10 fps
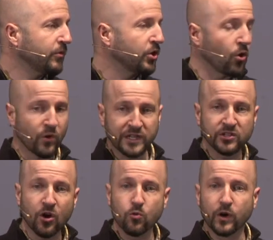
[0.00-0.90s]
going
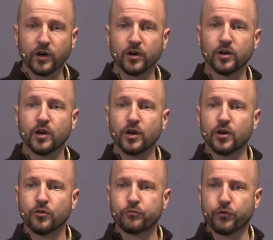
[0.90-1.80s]
nowhere
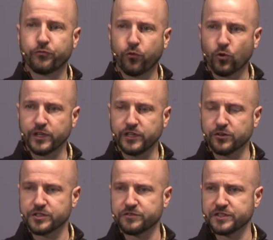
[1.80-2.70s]
for 40
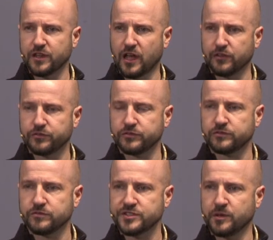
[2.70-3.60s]
years of his life.
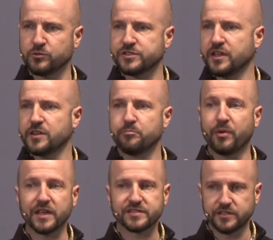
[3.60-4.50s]
Some would say the
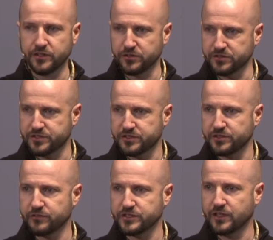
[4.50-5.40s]
best years
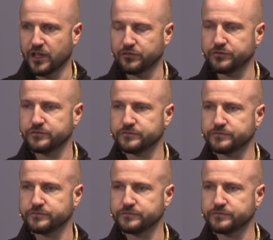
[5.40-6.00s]
of his life.